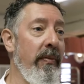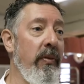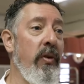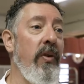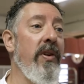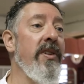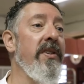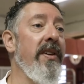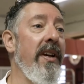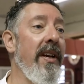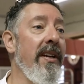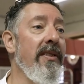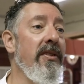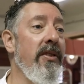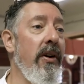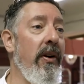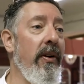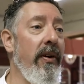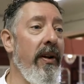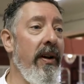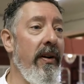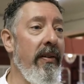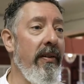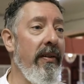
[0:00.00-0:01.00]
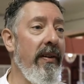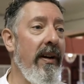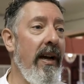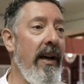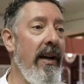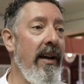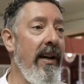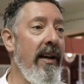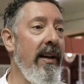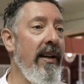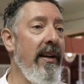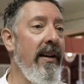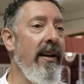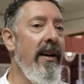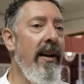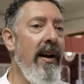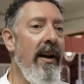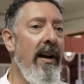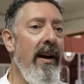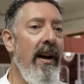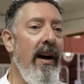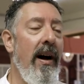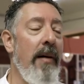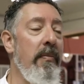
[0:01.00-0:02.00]
named Chris Antonio, and
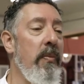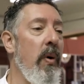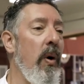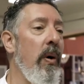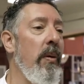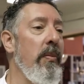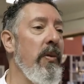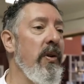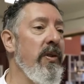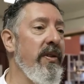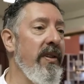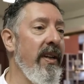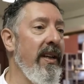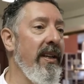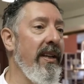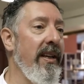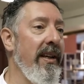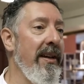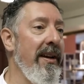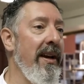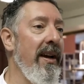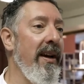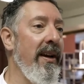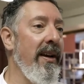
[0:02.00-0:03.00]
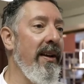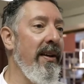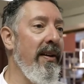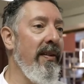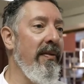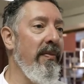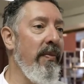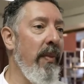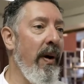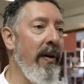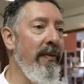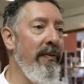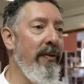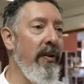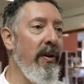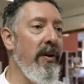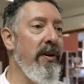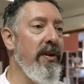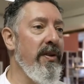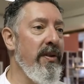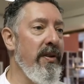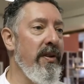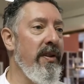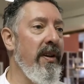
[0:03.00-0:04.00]
I'm almost at the end of my
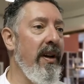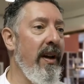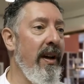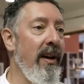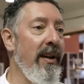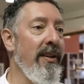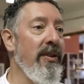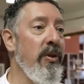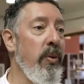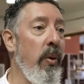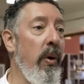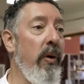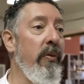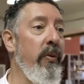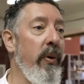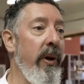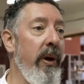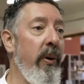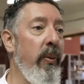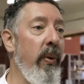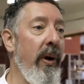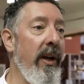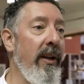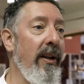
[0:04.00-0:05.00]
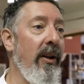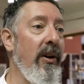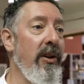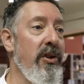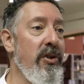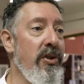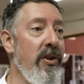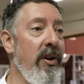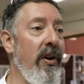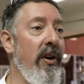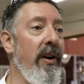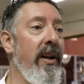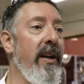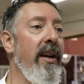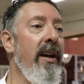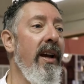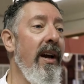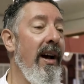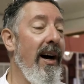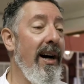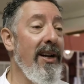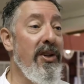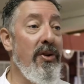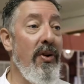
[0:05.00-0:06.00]
first 12-week weight loss journey.
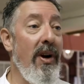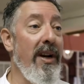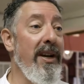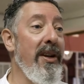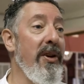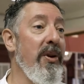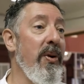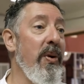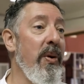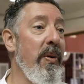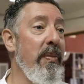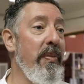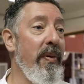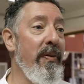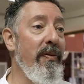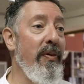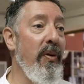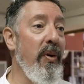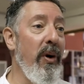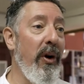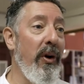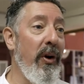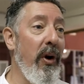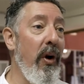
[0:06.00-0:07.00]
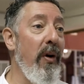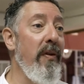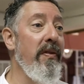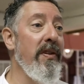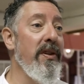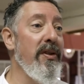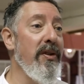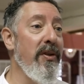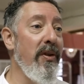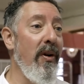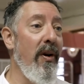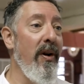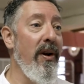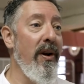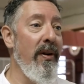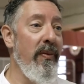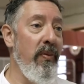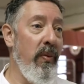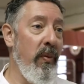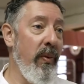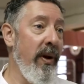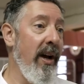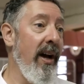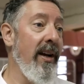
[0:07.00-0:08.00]
I tried to do it before COVID started.
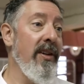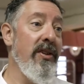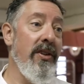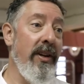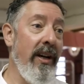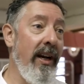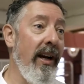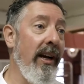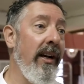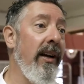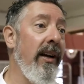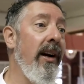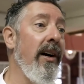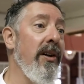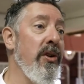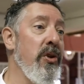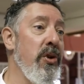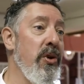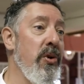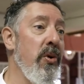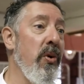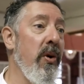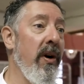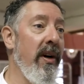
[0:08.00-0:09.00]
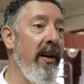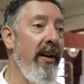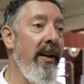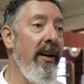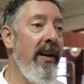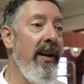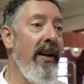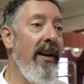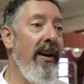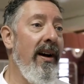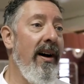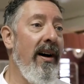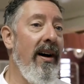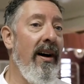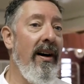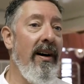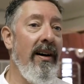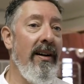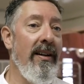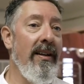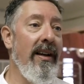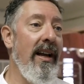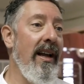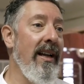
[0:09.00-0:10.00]
We actually got cut short.
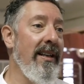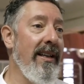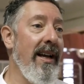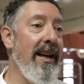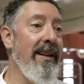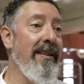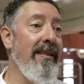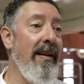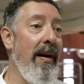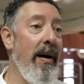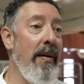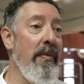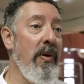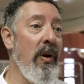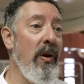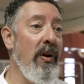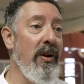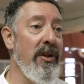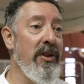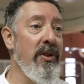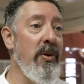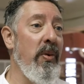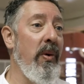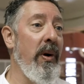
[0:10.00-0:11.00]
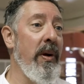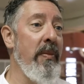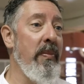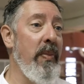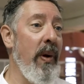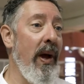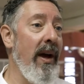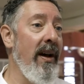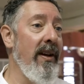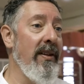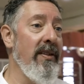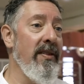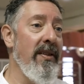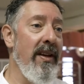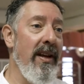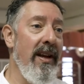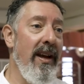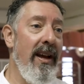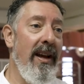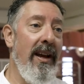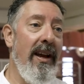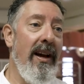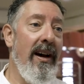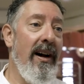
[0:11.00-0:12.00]
At that time, I lost 20 pounds.
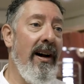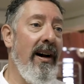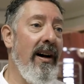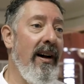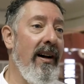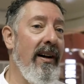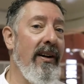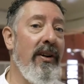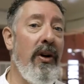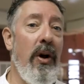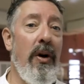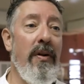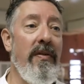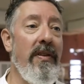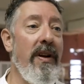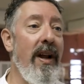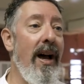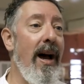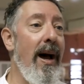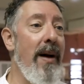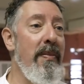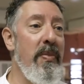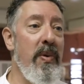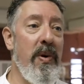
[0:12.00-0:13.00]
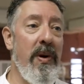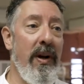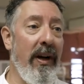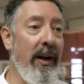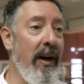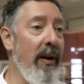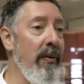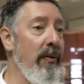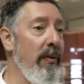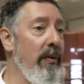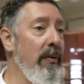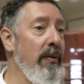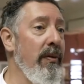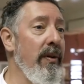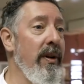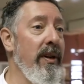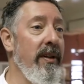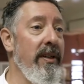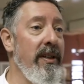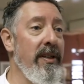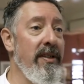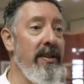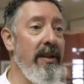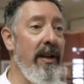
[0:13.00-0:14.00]
COVID happened. I got
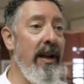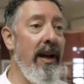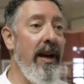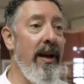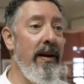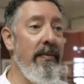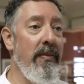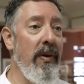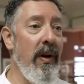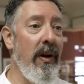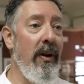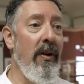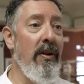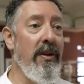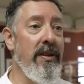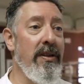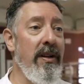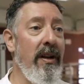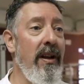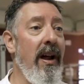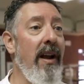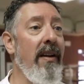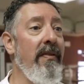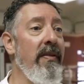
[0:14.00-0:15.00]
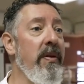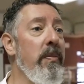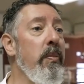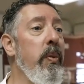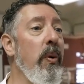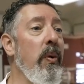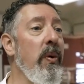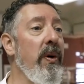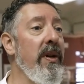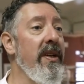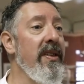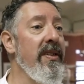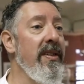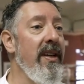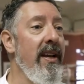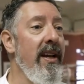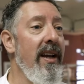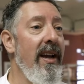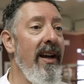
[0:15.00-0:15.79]
really slammed. I lost a lot of employees,